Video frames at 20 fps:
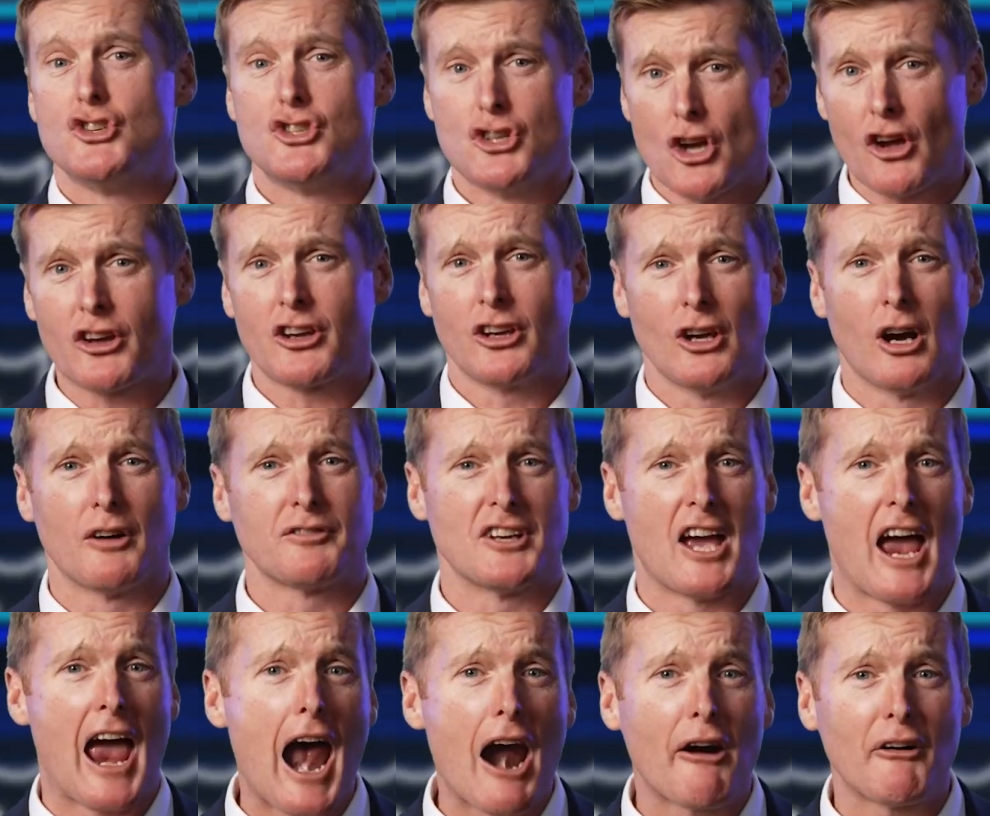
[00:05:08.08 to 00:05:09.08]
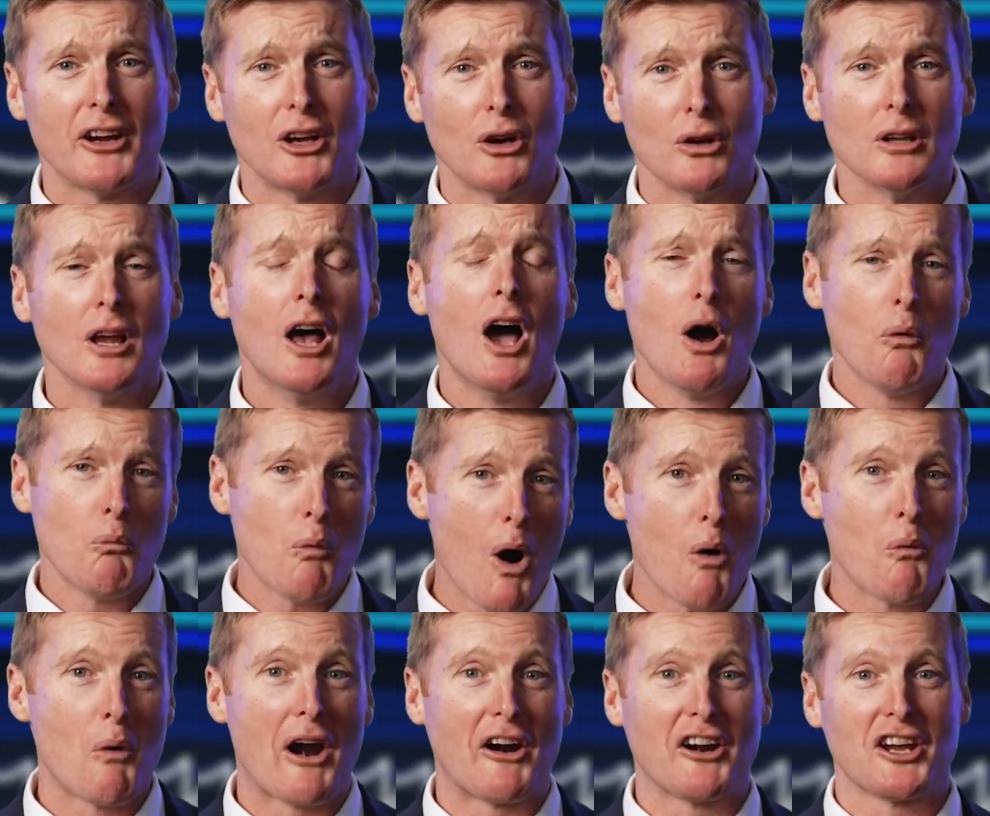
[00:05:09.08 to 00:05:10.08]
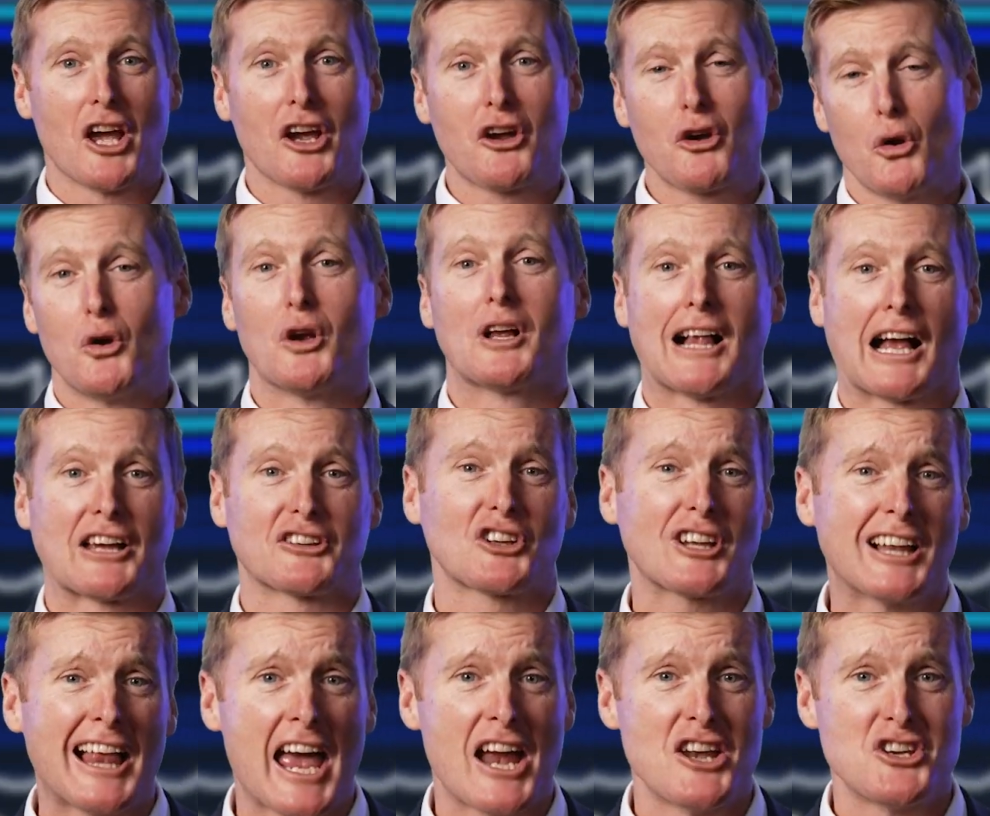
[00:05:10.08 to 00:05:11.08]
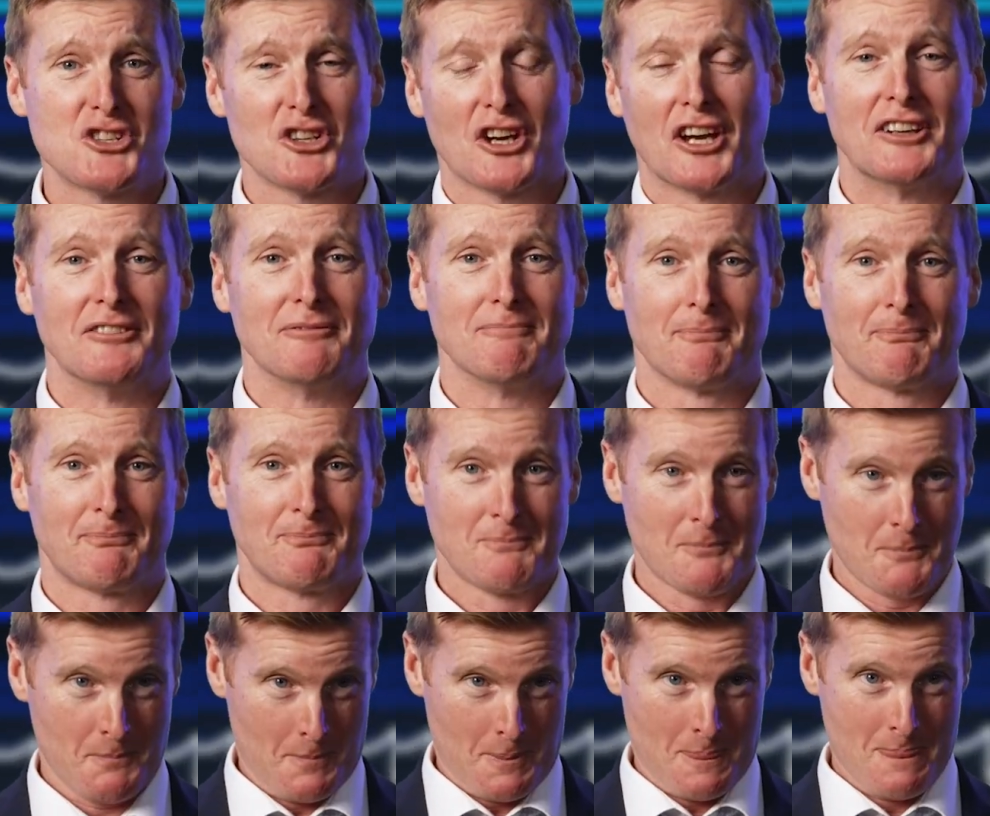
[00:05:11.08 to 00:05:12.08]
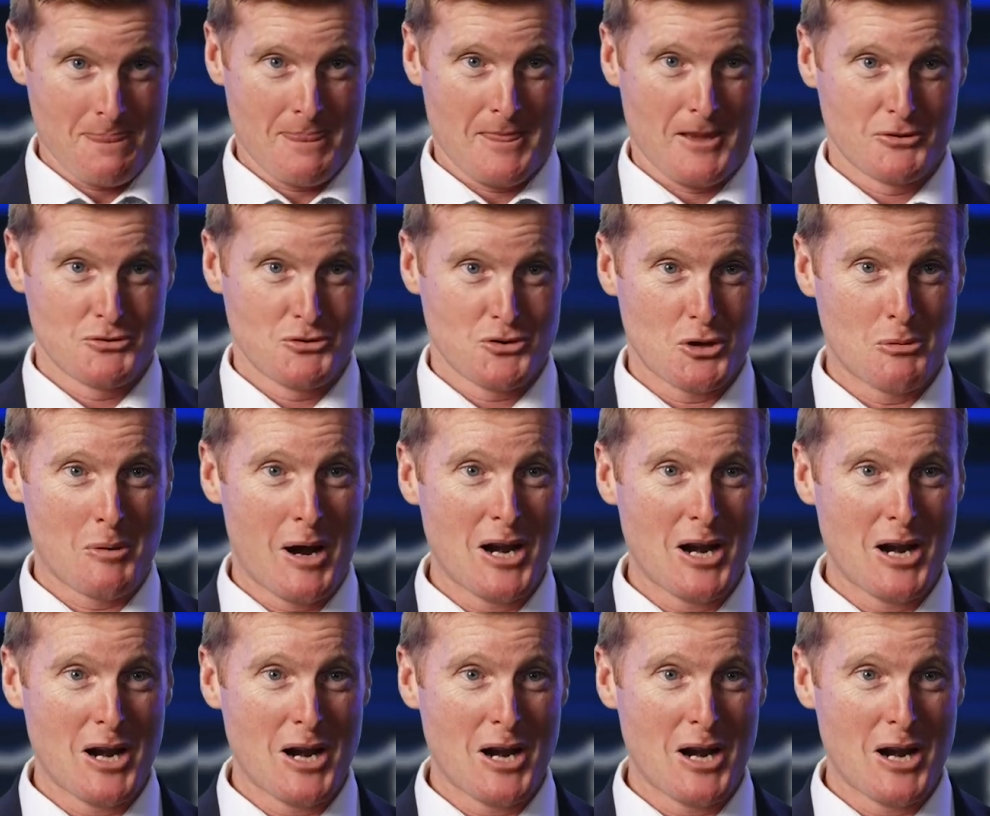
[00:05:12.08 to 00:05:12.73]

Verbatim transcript: jerking off to Ariel while wearing a Ku Klux Klan shirt. Oh, gross. Too